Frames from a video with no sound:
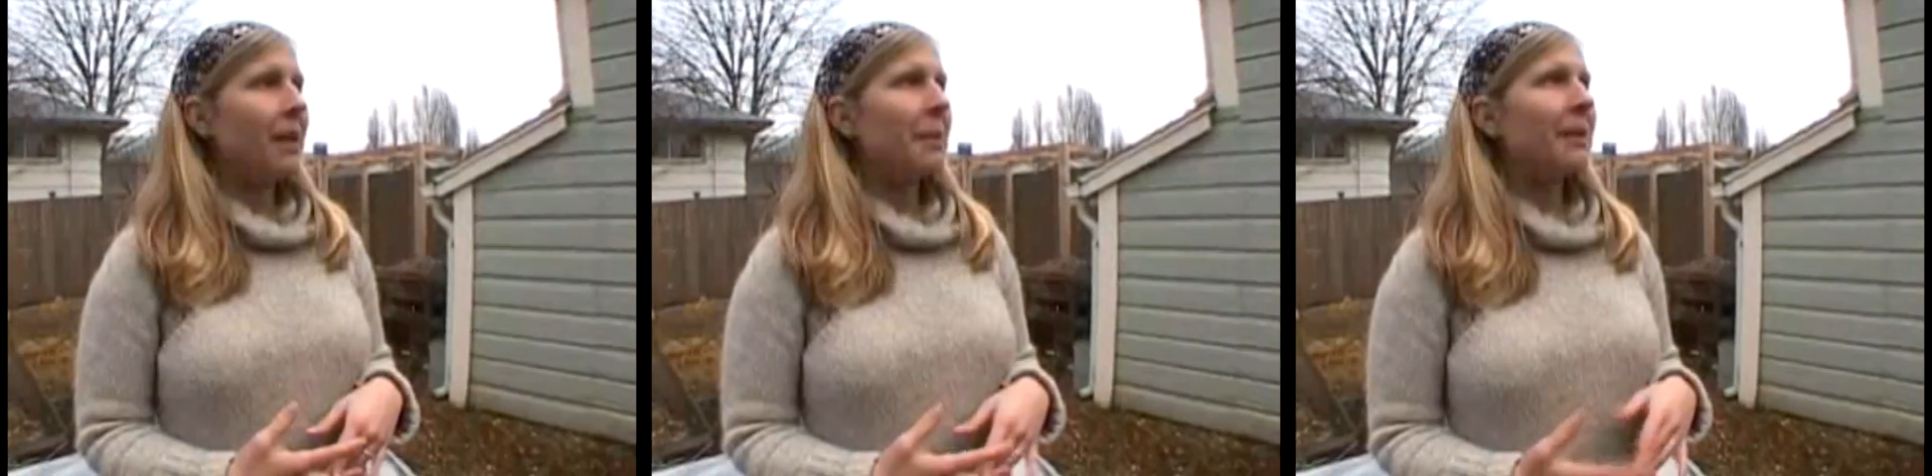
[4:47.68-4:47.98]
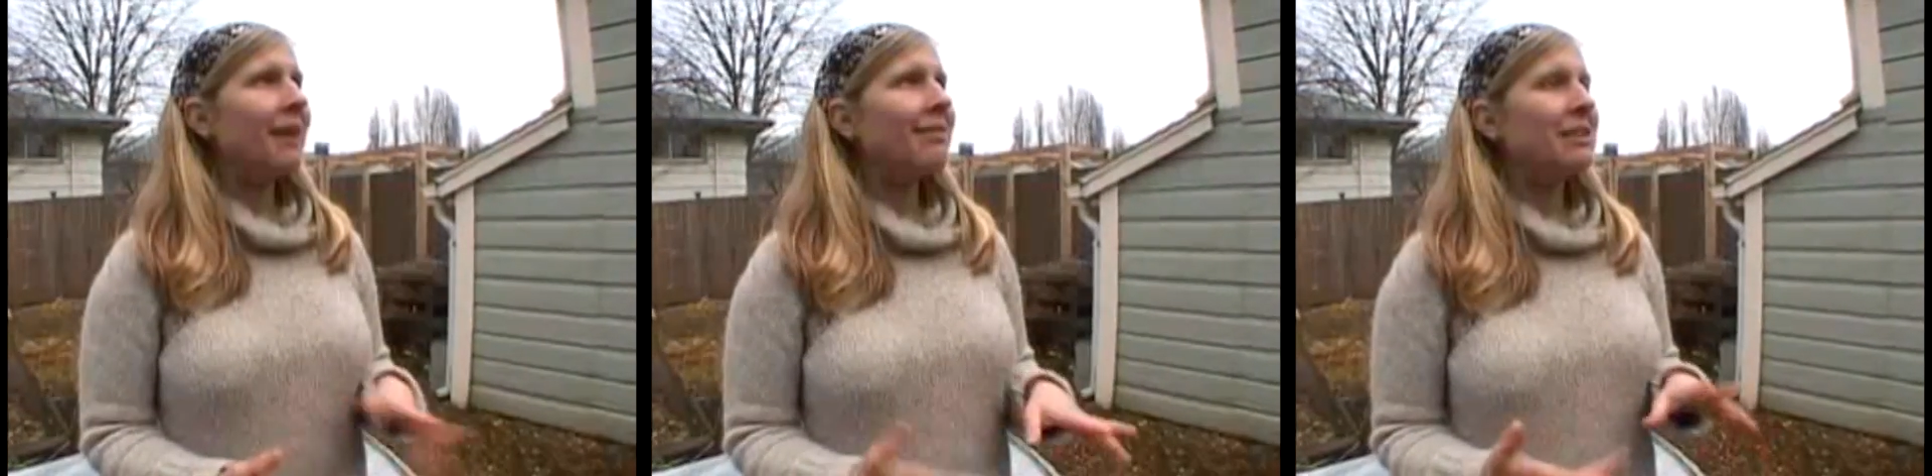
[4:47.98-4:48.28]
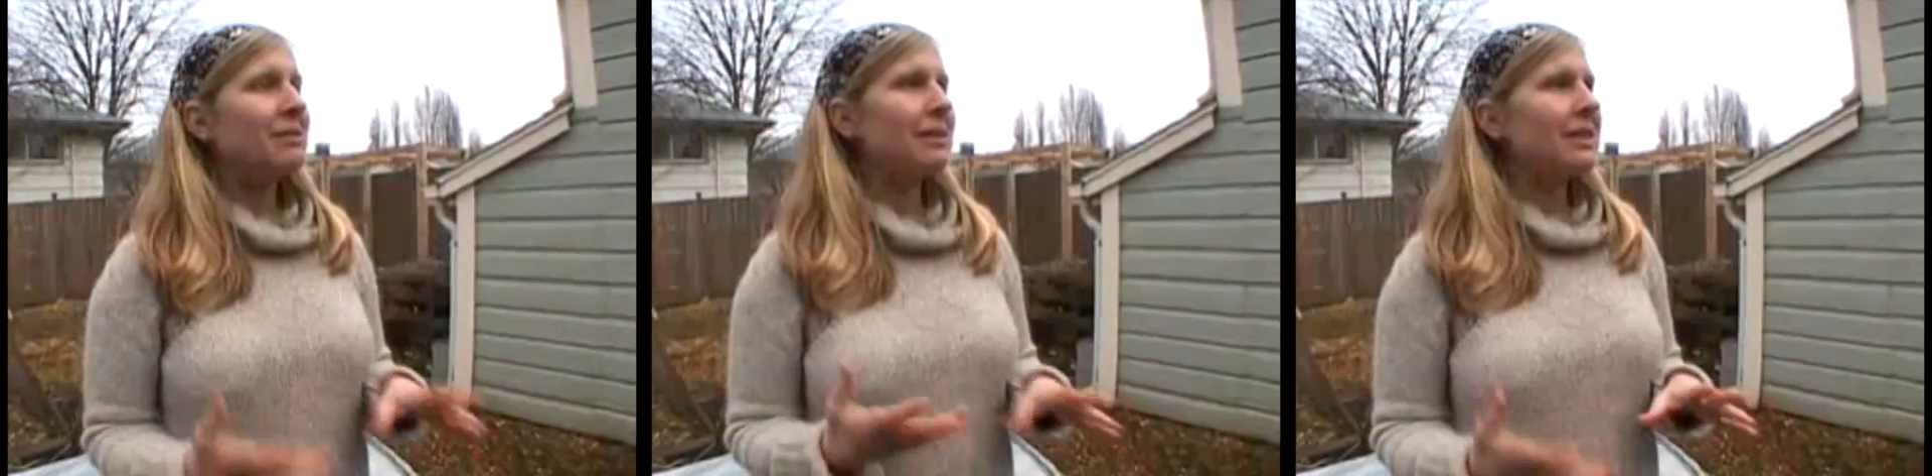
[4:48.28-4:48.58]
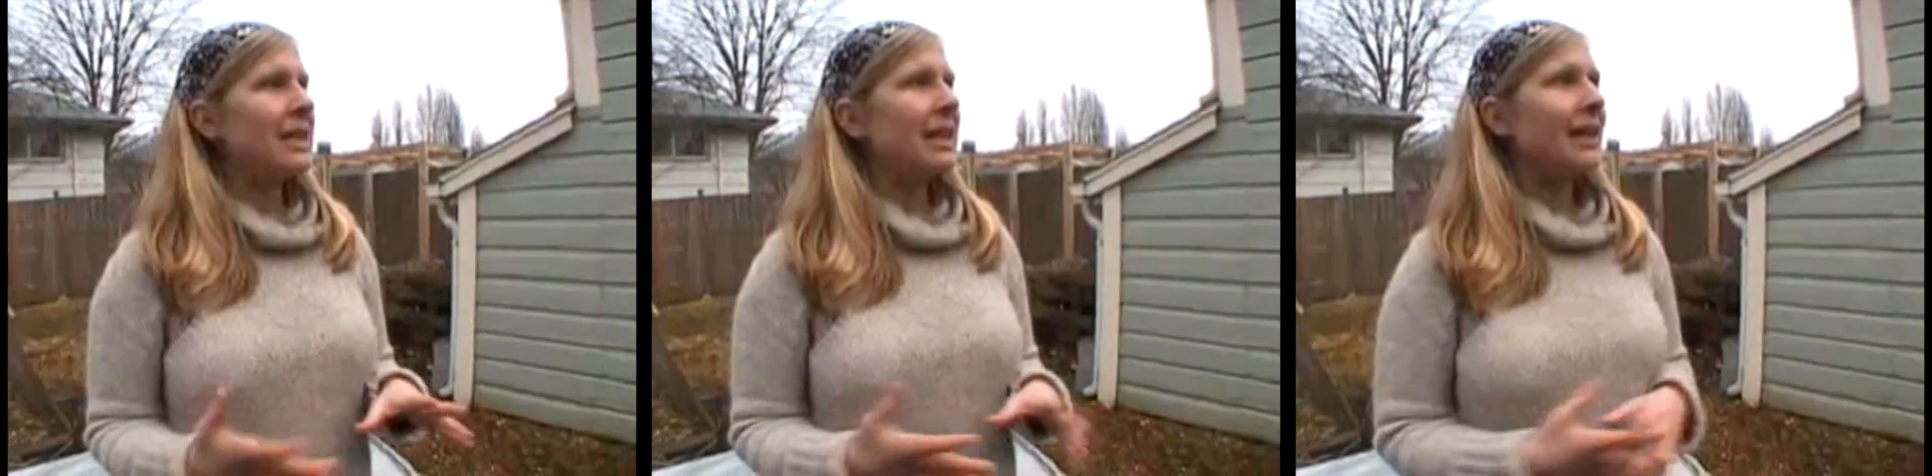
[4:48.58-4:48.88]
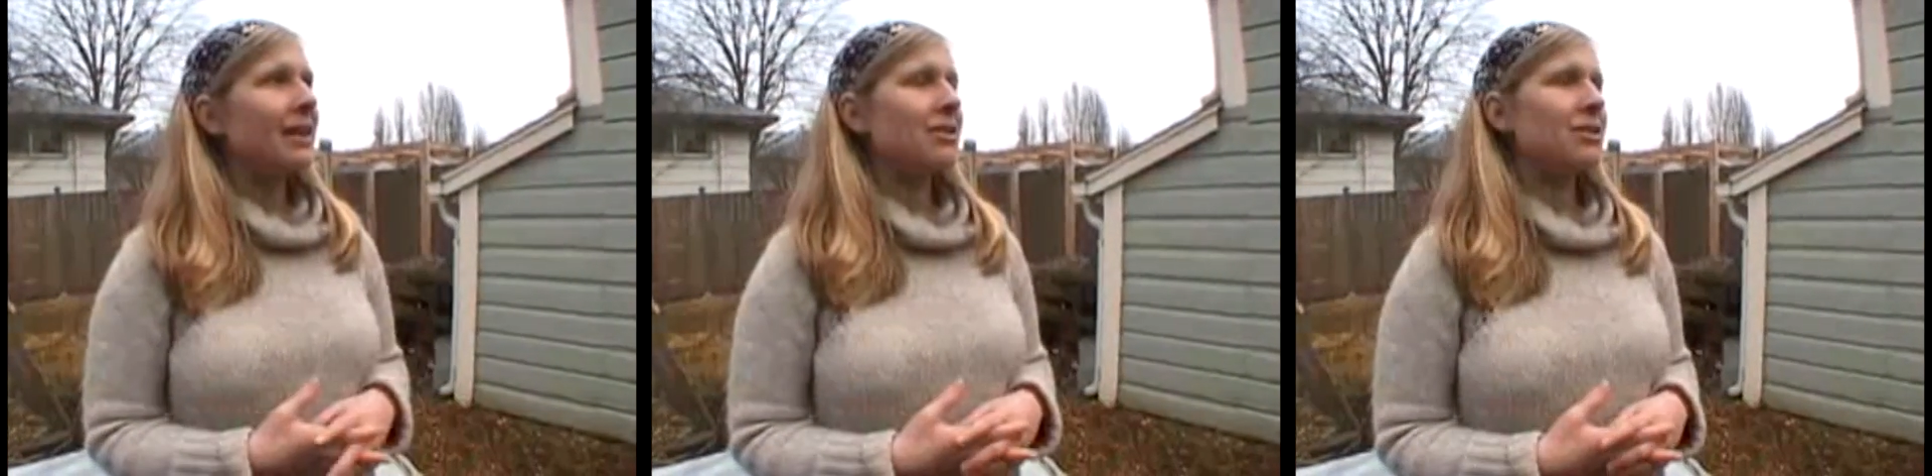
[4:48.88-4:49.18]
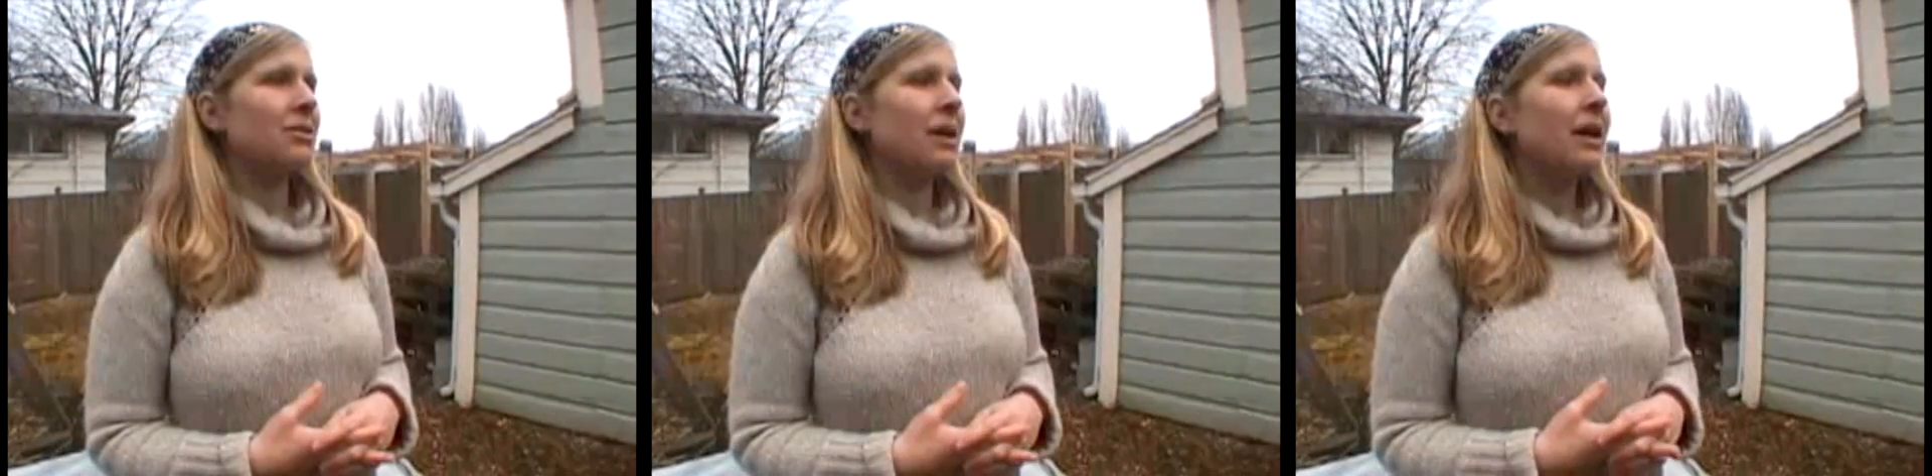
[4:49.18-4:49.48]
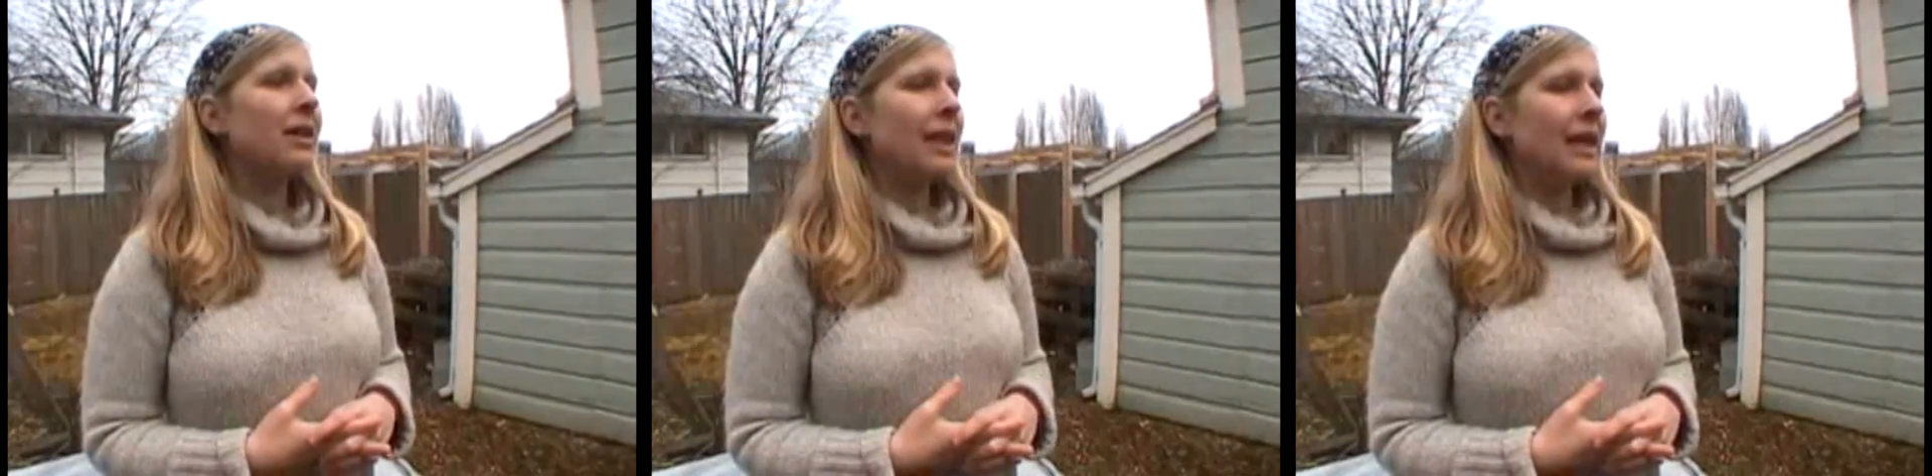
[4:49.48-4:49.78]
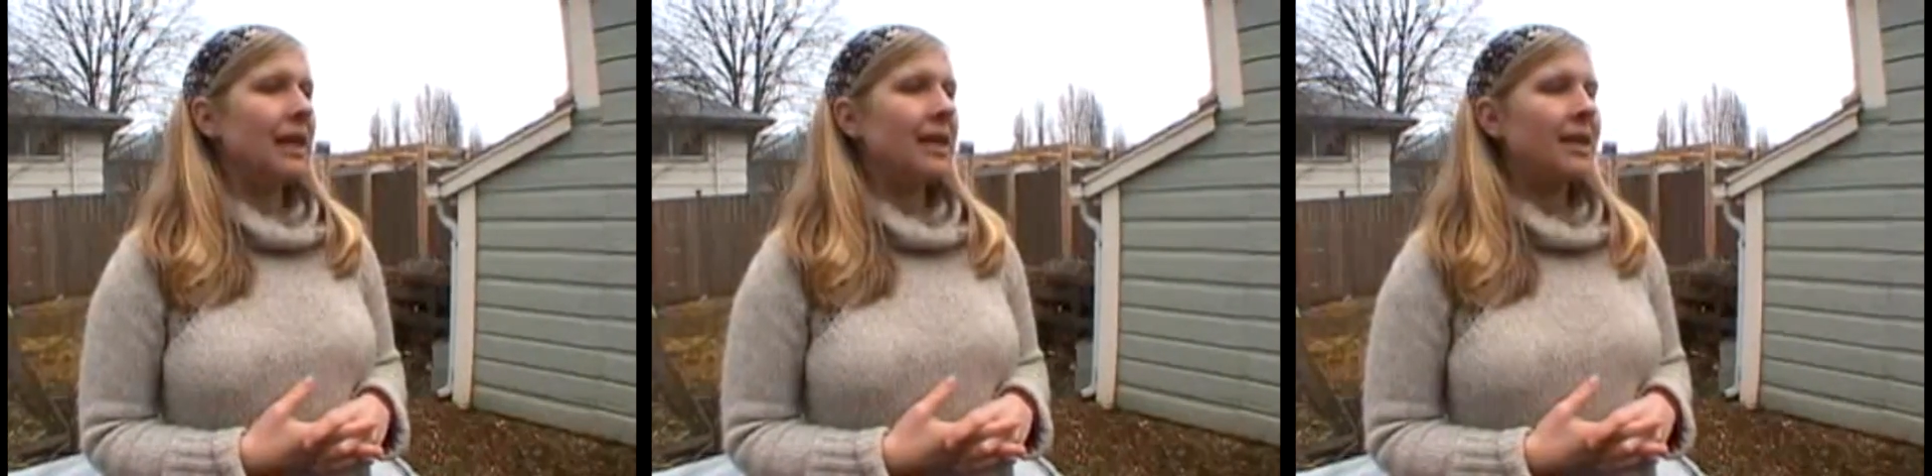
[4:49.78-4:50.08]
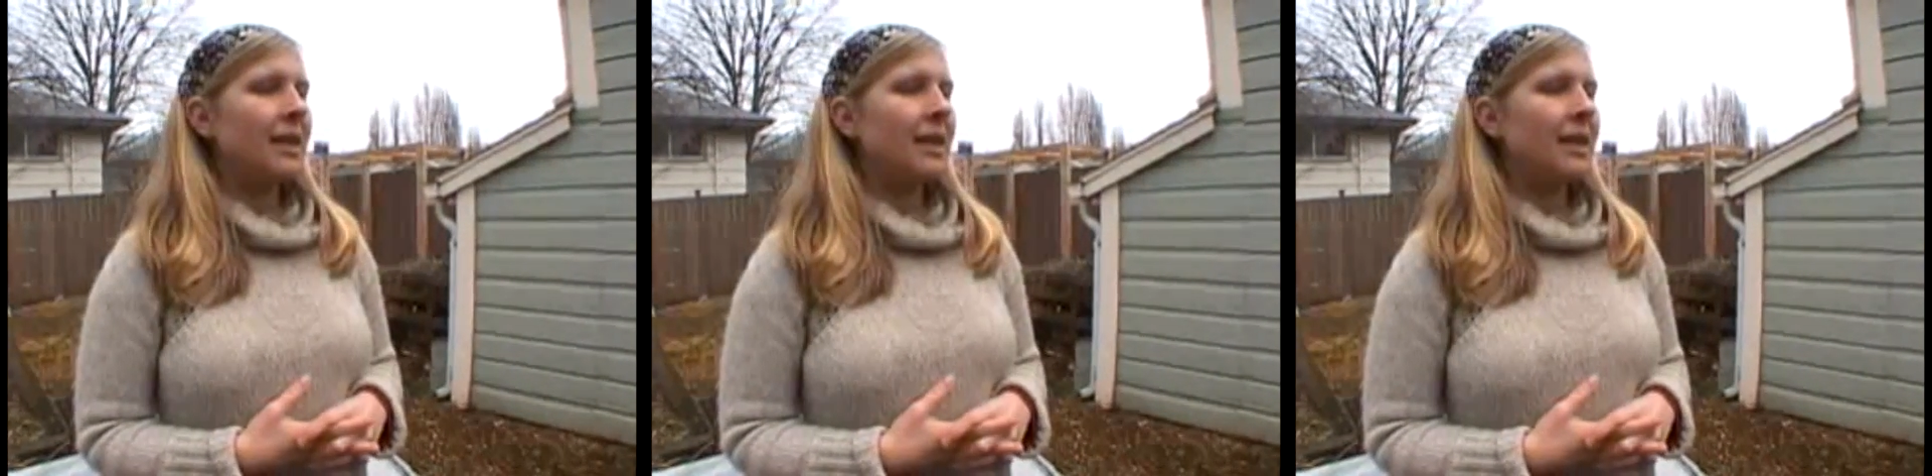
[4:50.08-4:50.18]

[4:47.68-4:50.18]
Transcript: probably having to do with daylight, and also they